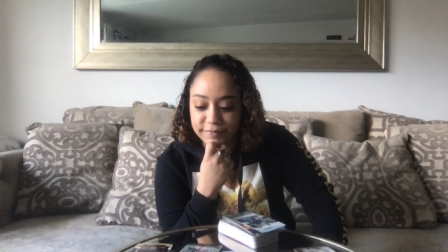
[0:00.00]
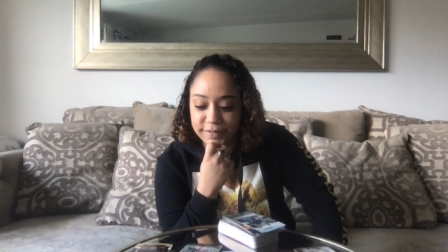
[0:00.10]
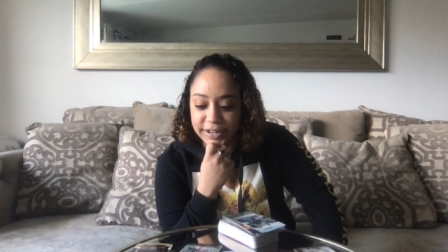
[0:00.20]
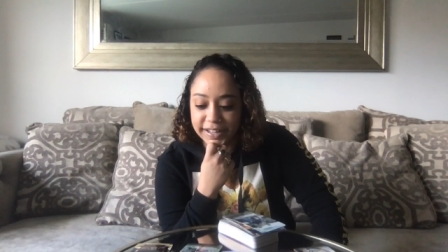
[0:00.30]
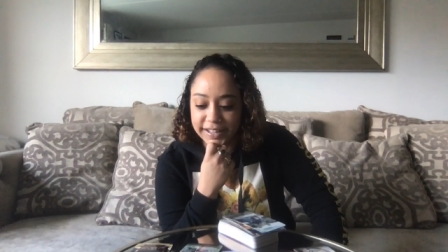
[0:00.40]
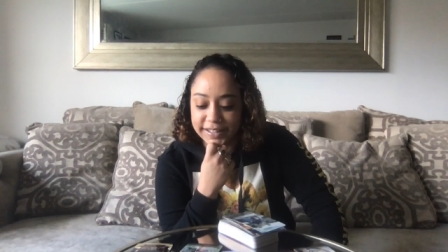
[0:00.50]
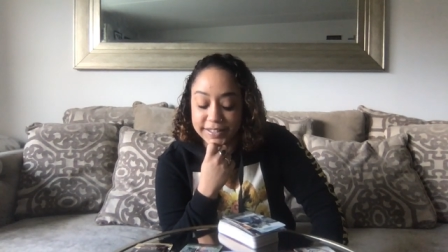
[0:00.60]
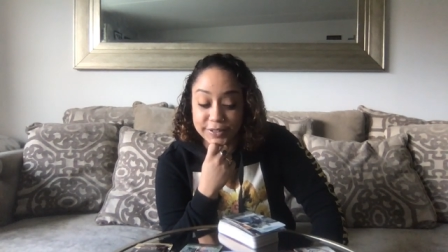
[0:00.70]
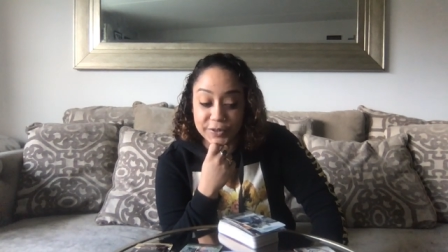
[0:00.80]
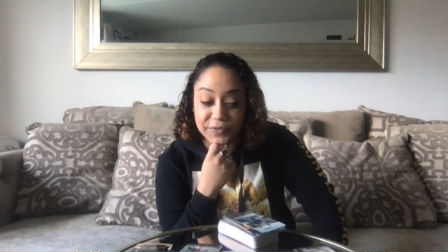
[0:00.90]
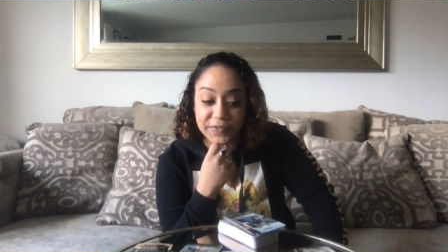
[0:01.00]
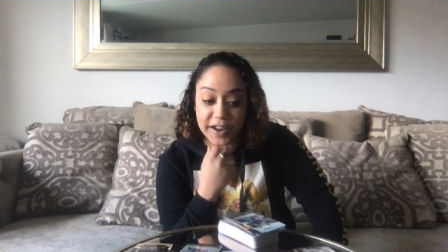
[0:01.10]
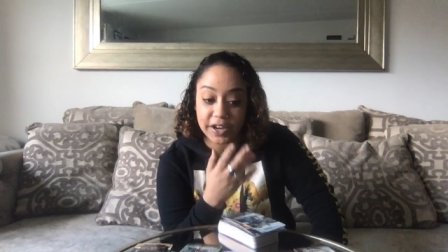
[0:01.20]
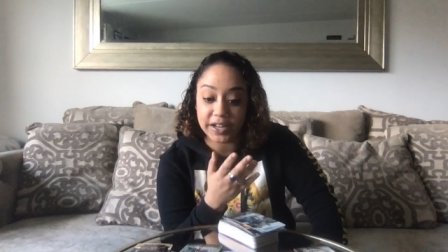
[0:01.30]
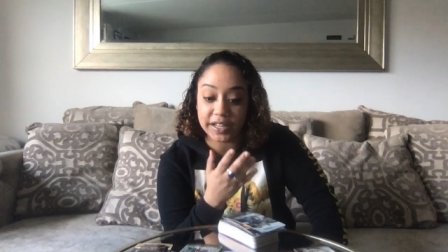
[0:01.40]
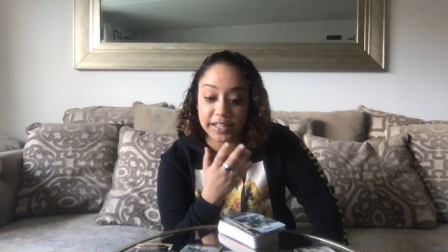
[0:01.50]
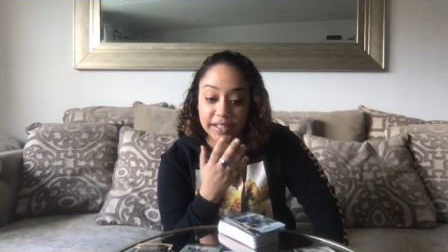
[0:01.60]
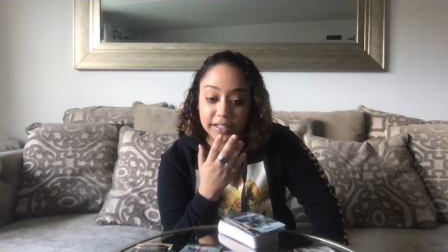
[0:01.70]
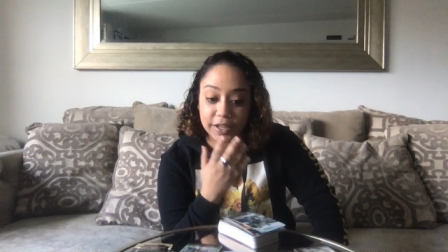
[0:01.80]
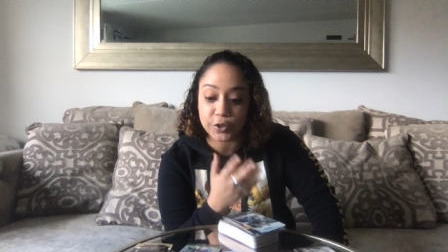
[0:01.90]
All right, guys, so
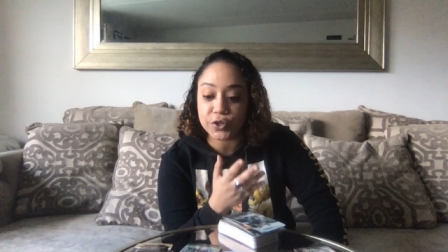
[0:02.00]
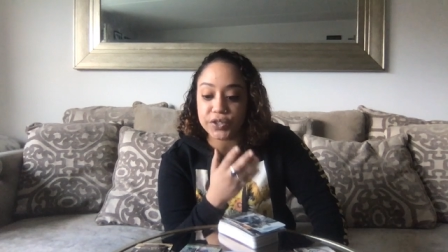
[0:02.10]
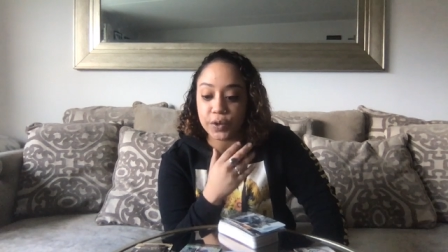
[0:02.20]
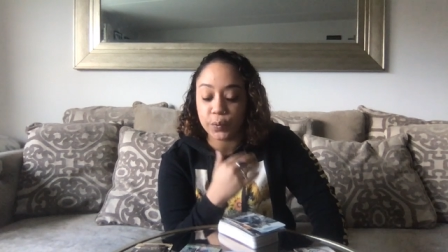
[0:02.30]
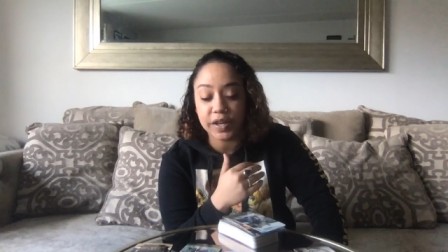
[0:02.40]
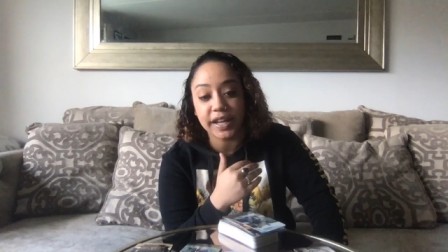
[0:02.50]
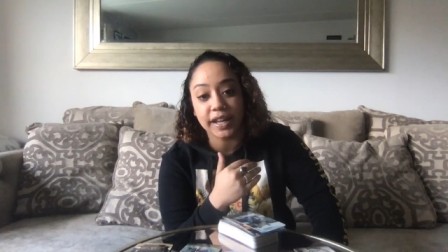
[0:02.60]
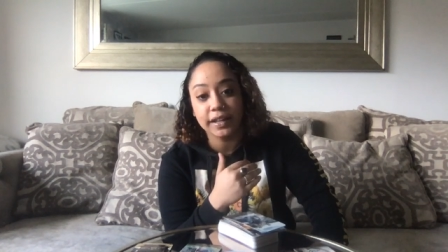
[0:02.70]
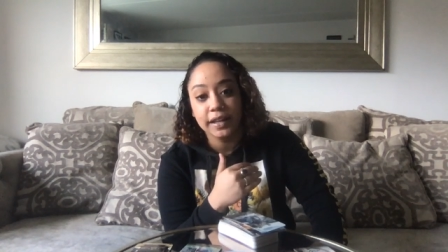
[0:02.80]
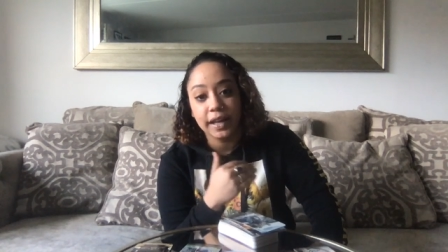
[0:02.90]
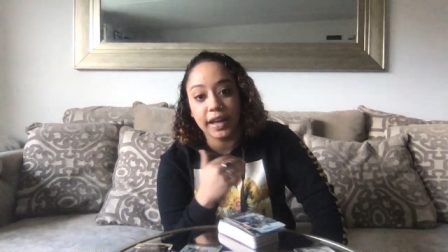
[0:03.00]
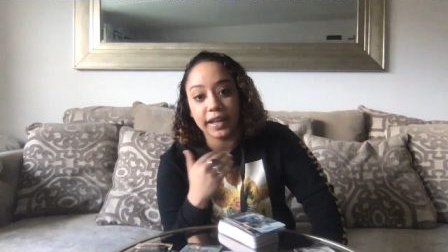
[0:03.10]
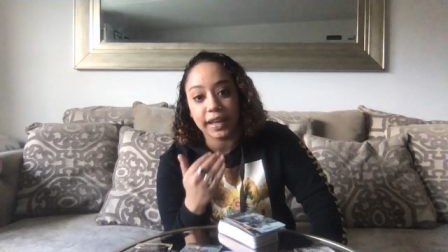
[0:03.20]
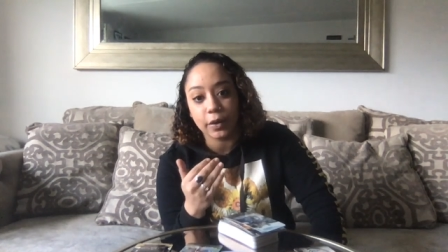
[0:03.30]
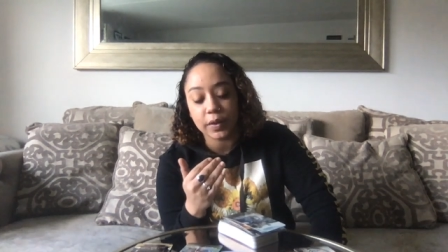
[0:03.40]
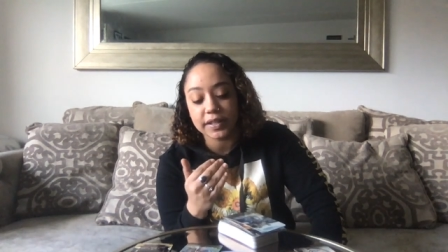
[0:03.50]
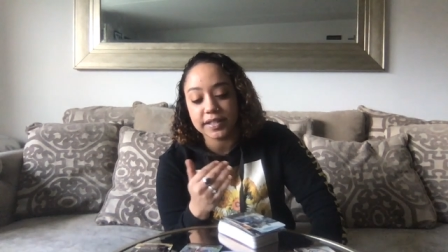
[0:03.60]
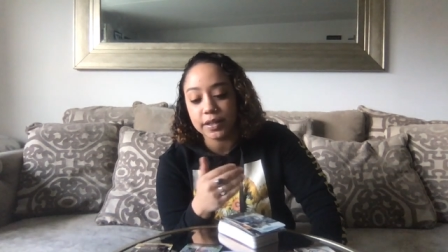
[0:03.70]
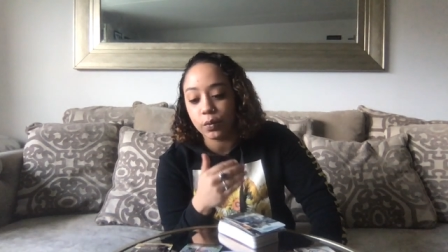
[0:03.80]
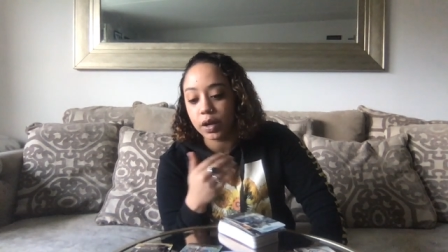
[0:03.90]
very interesting reading. I can't wait to
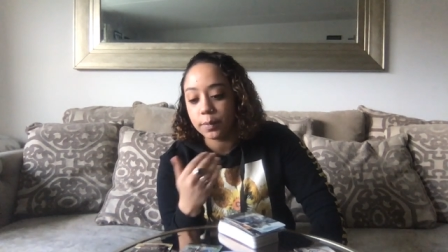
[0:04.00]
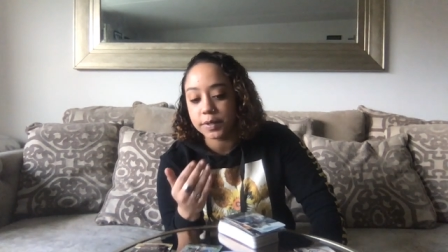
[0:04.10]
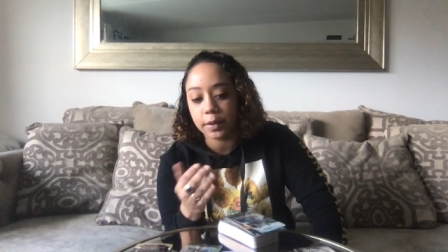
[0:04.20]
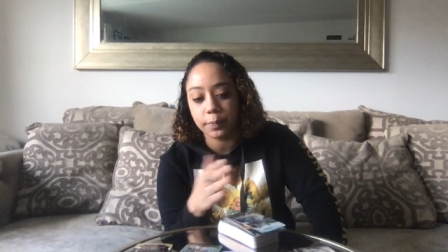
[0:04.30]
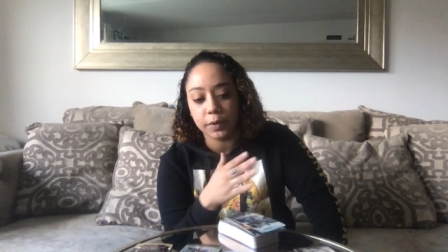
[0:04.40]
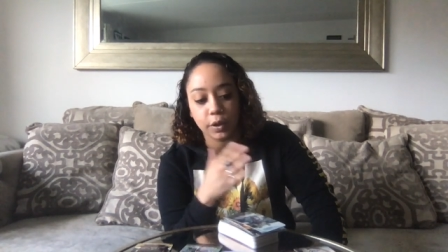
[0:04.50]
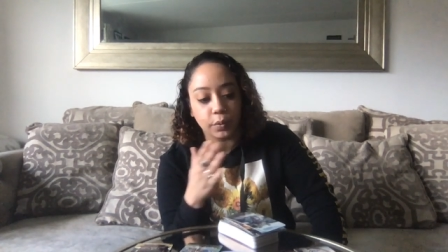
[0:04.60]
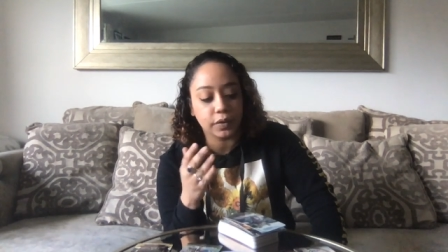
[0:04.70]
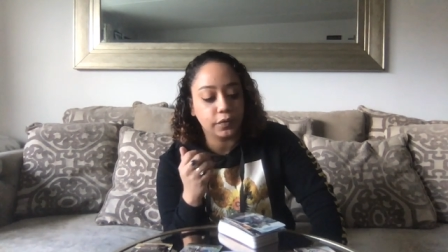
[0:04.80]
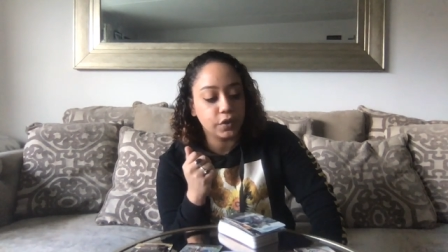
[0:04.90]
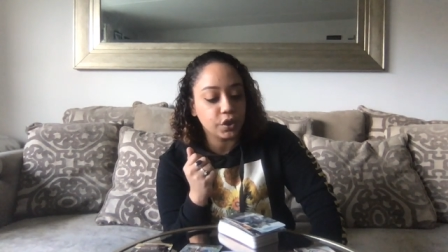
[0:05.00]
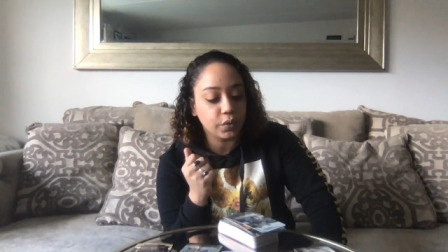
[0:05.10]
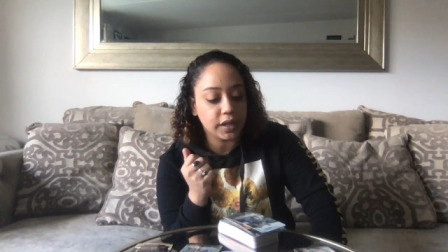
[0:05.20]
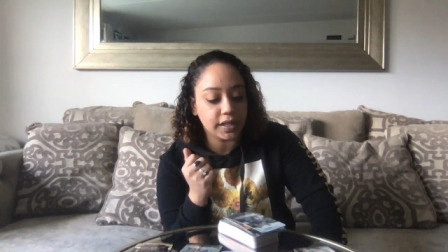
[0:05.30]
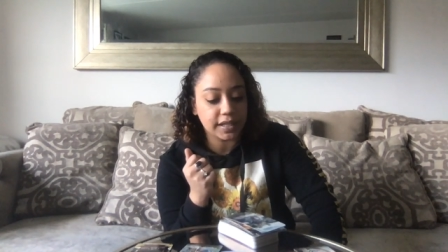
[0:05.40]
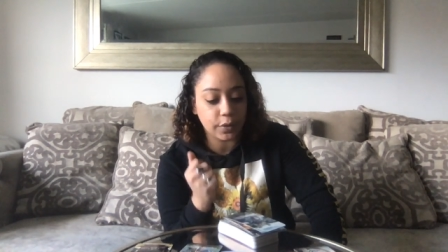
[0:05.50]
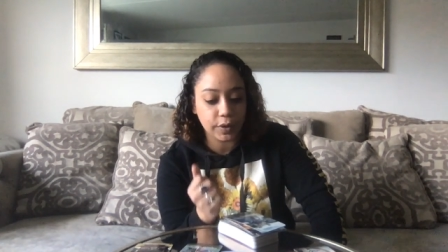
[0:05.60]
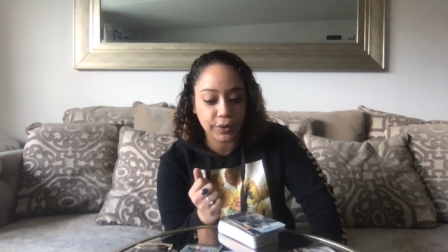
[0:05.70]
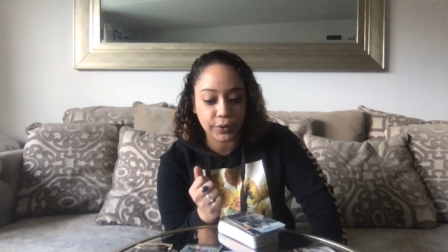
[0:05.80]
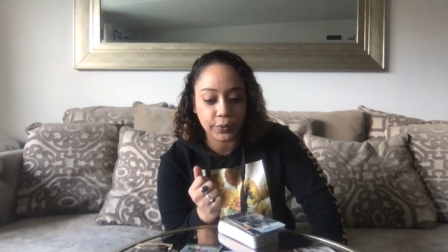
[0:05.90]
see what comes up, you know, with the future readings that
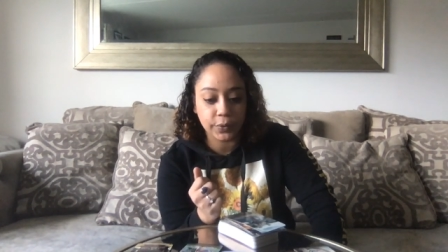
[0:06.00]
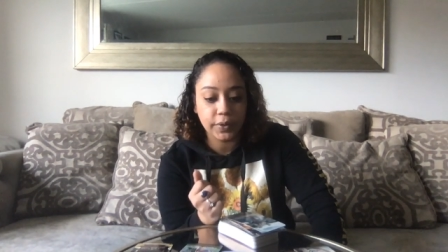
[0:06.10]
we do.